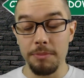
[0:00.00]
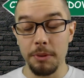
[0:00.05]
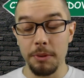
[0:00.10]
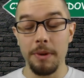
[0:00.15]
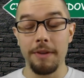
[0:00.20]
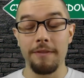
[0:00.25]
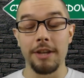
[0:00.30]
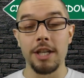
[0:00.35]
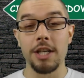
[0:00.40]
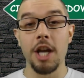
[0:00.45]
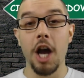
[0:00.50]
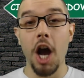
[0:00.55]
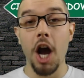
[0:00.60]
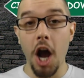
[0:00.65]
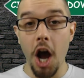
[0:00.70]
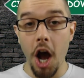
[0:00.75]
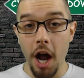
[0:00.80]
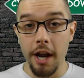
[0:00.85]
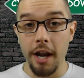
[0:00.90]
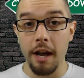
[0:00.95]
I mean, we have a
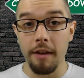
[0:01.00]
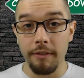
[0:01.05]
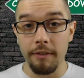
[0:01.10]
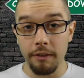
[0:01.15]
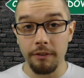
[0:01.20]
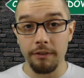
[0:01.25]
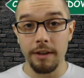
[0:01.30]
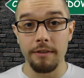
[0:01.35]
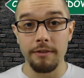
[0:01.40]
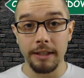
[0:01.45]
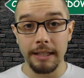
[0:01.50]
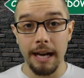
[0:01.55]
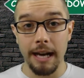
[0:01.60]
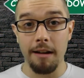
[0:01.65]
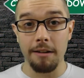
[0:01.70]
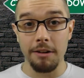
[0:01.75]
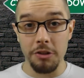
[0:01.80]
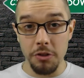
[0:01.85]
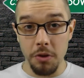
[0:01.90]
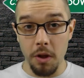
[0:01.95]
ton of our favorite
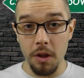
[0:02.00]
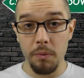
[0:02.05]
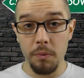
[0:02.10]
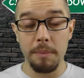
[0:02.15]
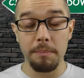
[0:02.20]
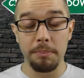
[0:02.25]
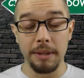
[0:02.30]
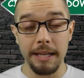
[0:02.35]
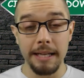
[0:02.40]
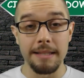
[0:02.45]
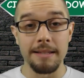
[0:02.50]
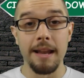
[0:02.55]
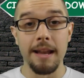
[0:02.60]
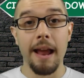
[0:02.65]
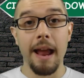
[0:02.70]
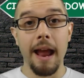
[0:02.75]
characters all in one place.